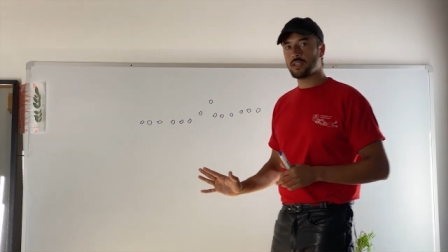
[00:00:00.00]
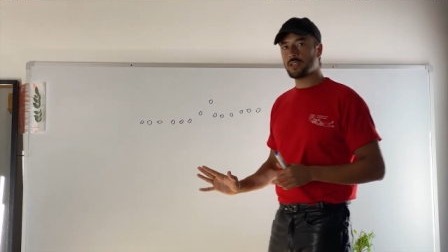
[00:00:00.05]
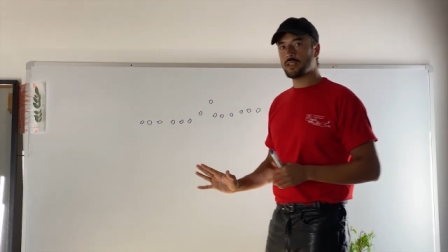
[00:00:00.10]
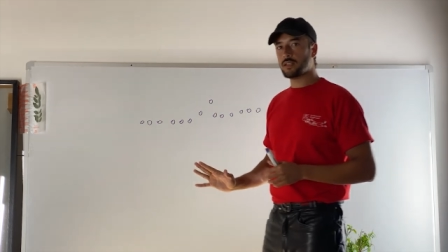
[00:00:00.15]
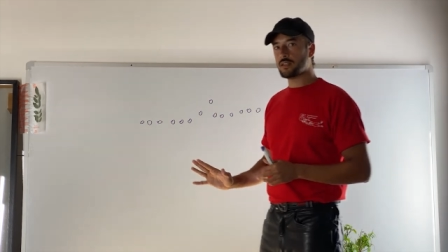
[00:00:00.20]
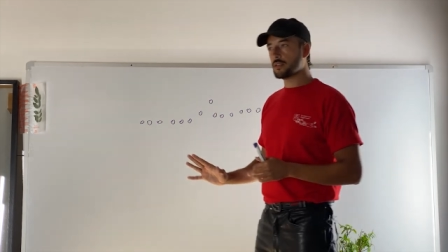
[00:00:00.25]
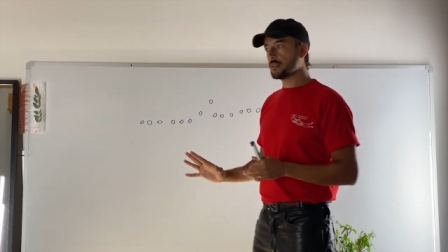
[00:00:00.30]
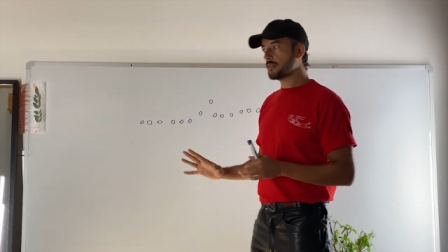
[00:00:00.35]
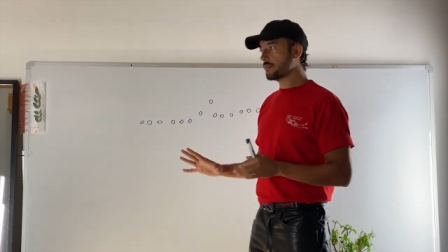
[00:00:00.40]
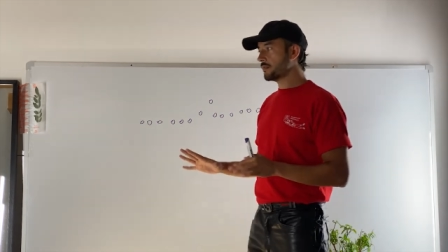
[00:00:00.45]

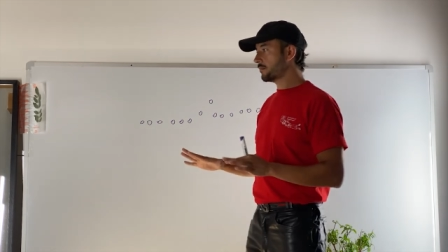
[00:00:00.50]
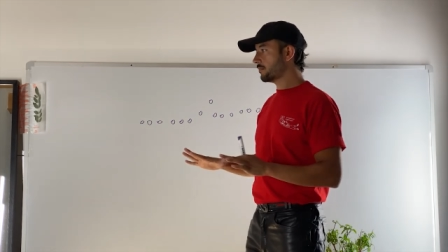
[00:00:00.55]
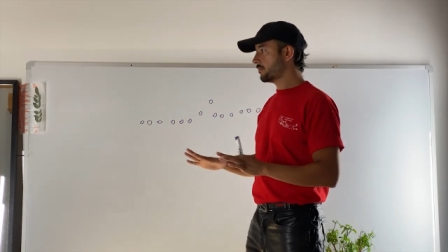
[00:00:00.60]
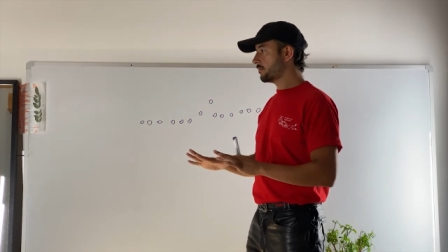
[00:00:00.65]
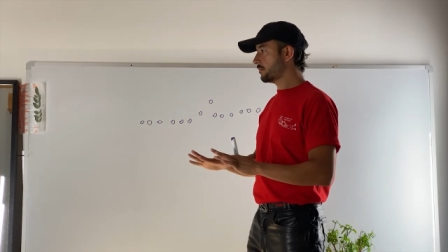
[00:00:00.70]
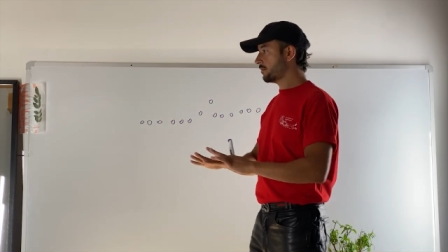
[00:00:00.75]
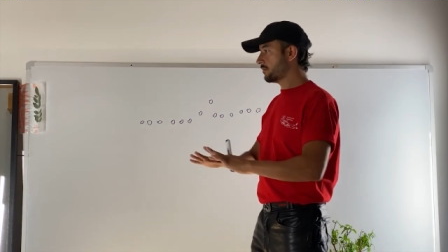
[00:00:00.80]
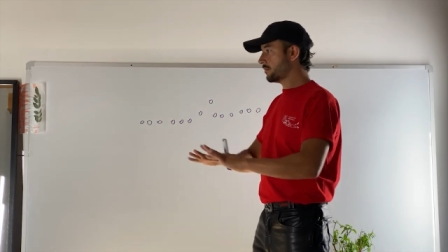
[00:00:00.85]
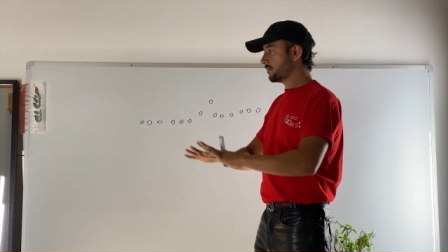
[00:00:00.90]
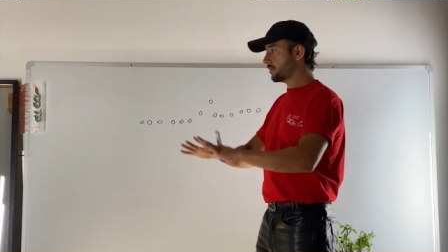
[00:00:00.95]
in
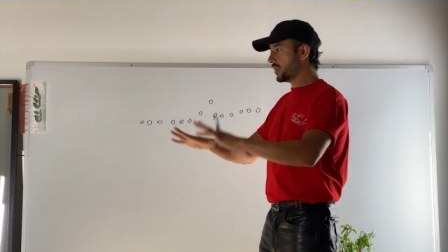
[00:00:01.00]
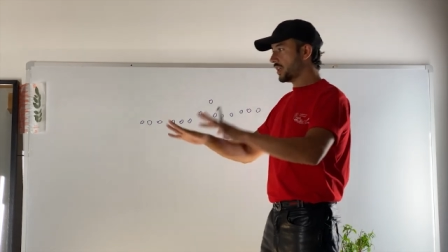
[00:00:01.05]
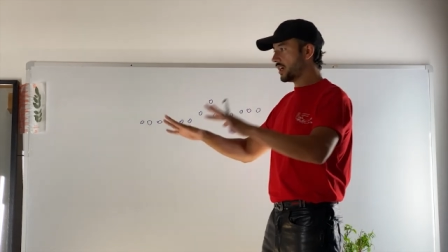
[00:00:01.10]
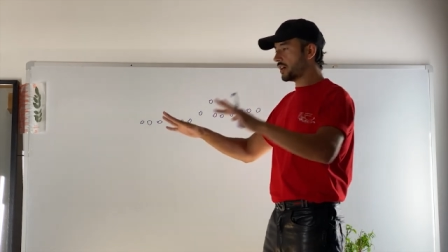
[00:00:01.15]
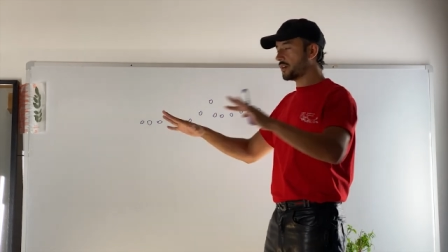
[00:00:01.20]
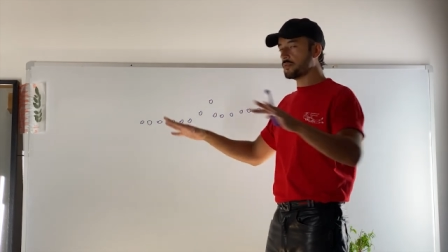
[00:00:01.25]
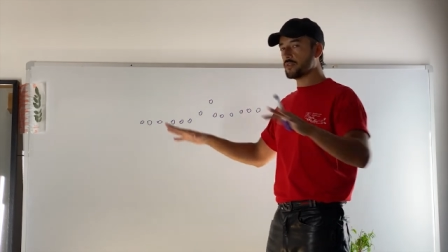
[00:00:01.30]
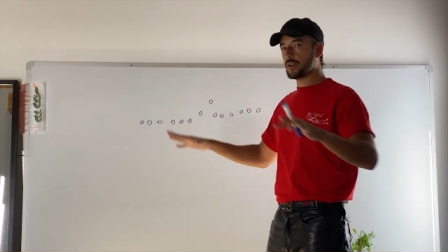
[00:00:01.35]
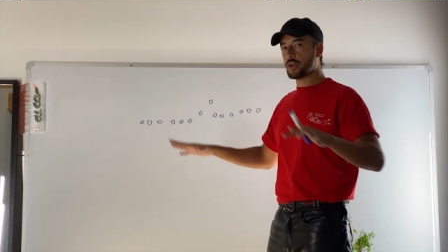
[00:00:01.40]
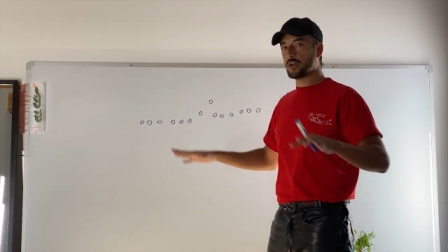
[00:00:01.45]

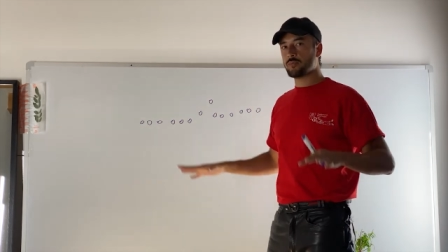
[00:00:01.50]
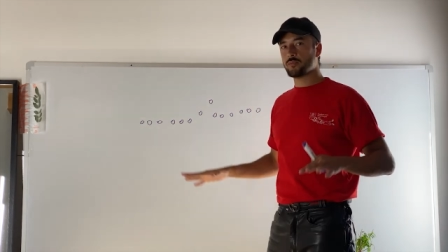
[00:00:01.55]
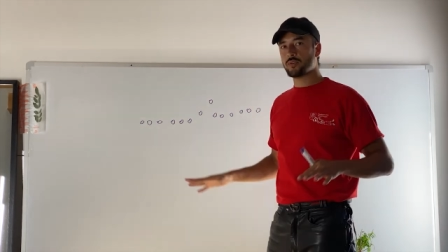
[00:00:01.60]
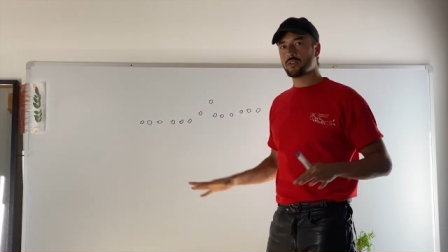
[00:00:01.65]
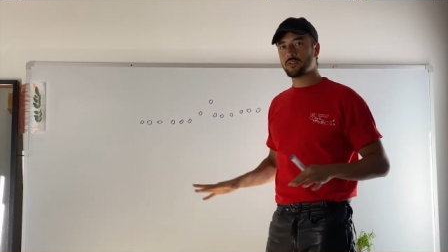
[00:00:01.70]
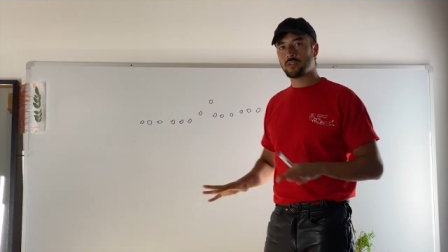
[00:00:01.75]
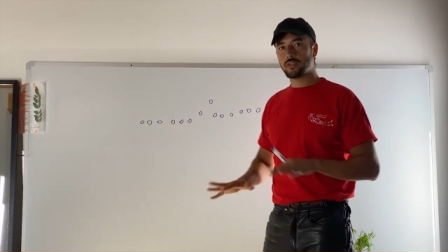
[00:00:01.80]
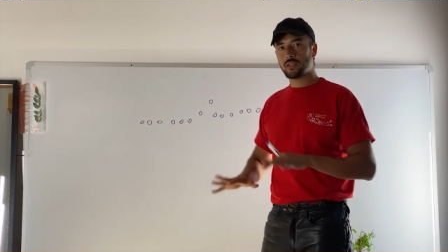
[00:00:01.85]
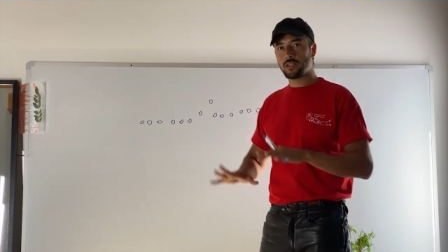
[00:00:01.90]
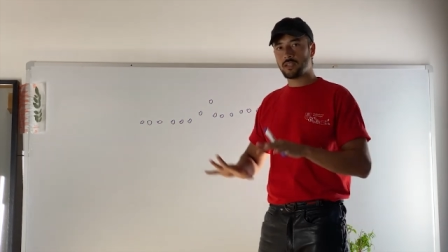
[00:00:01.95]
their
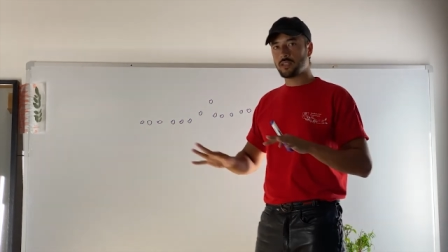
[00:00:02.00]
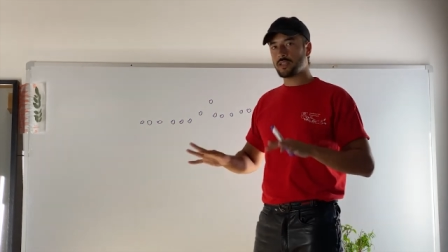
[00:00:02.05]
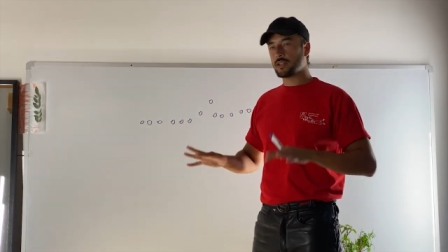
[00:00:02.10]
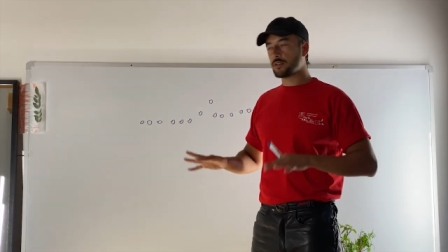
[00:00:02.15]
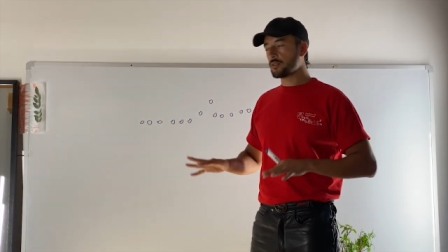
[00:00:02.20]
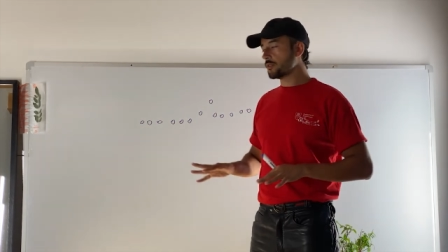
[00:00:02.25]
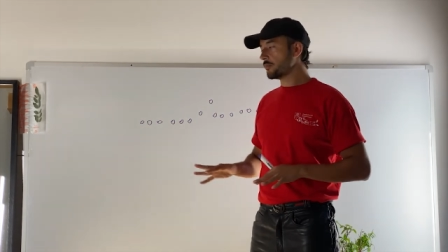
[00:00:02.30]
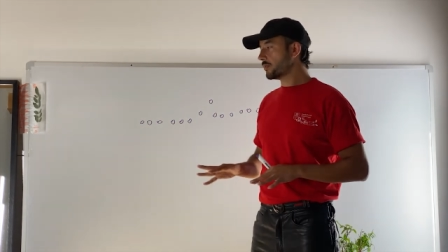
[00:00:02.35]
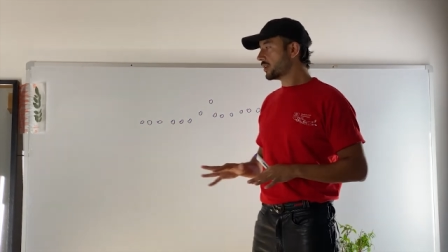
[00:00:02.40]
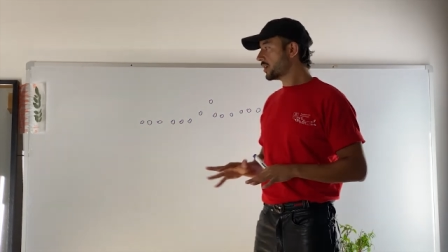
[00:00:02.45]
environment, in the
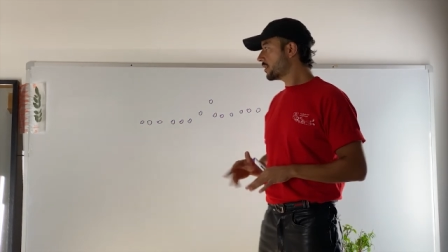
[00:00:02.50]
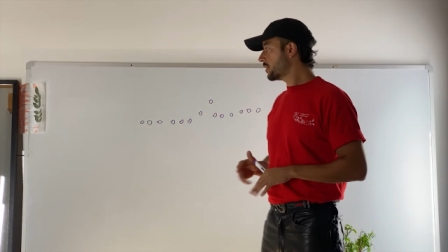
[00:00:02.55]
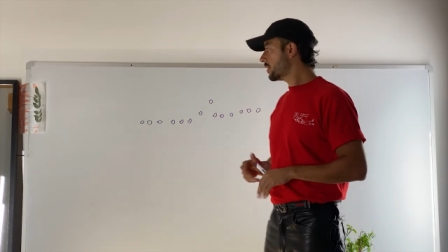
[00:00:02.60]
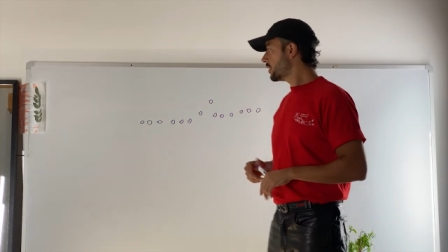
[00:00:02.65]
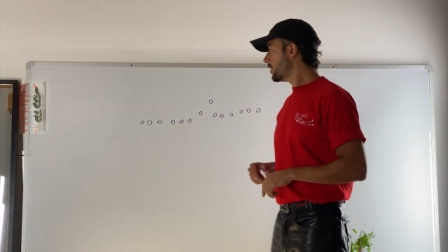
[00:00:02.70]
economy.